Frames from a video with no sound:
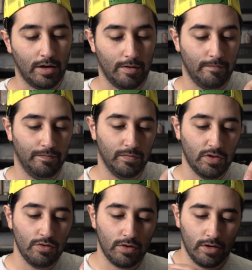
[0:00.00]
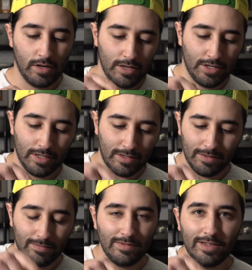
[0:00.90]
Um, you could
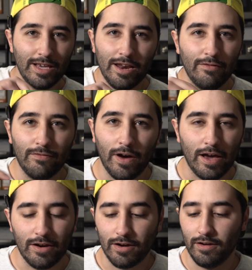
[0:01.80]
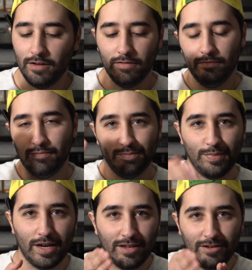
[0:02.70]
just get it finer
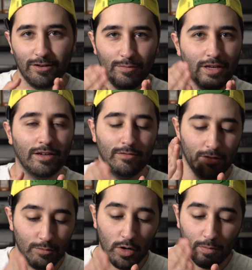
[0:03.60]
by, you know, being a little more